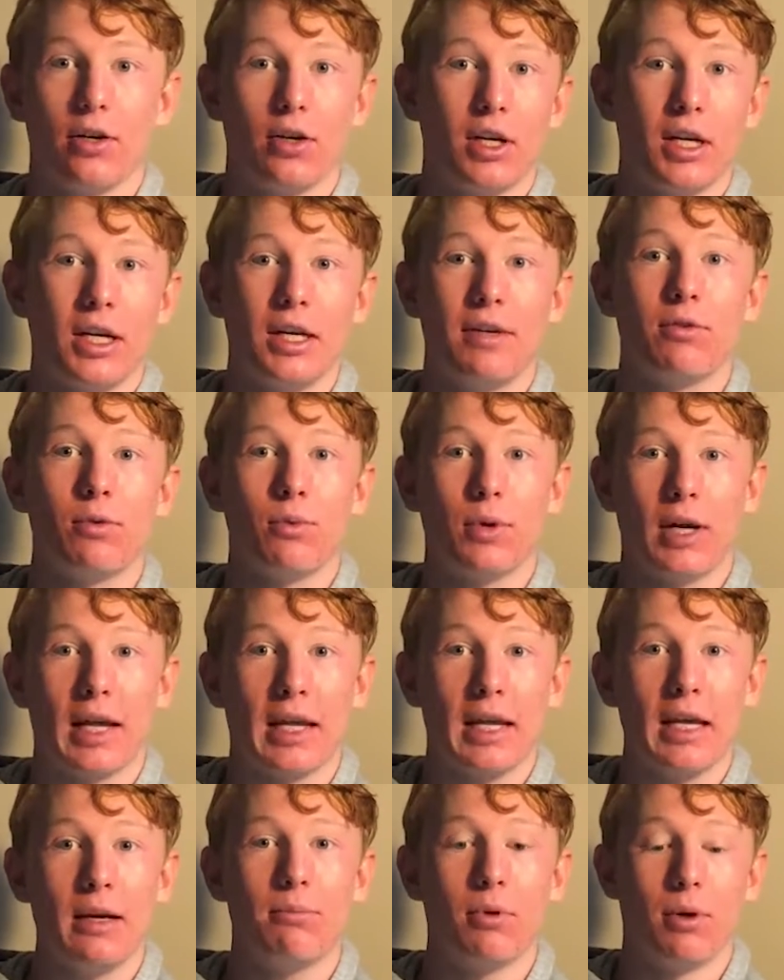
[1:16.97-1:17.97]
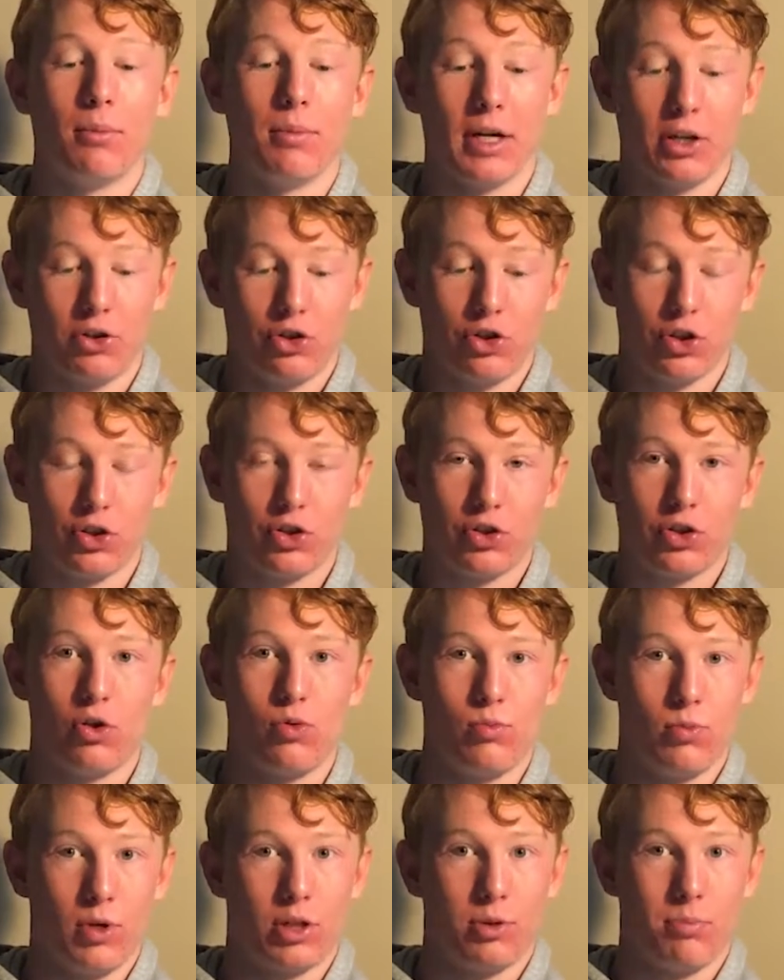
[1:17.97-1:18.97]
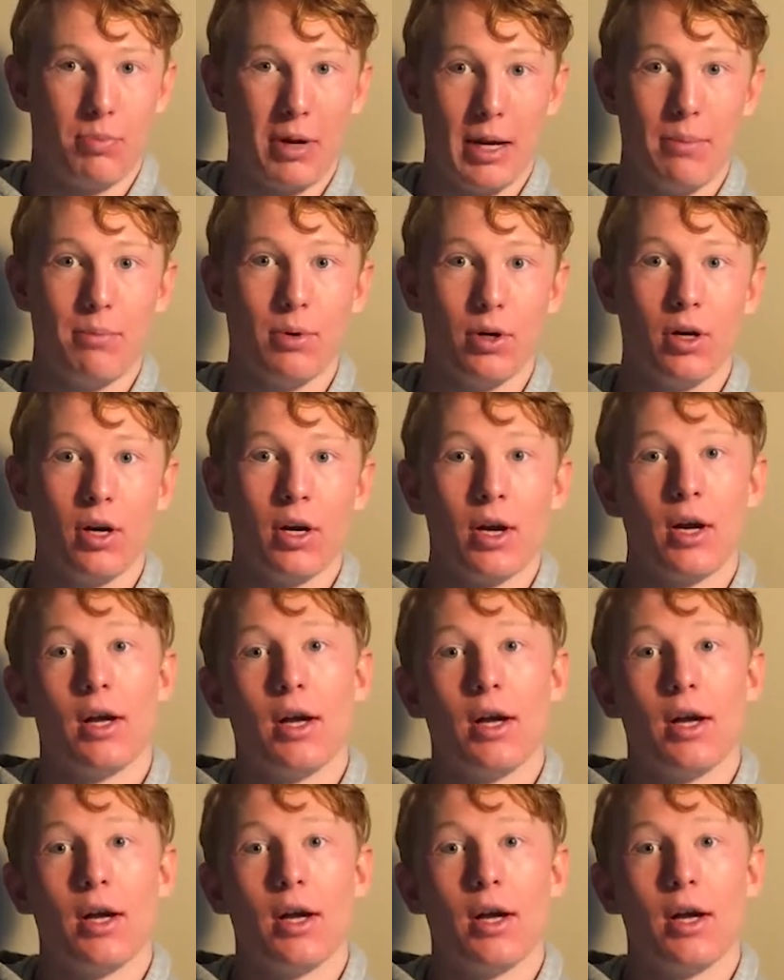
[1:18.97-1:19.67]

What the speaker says: Even when I keep them, it's just so much paper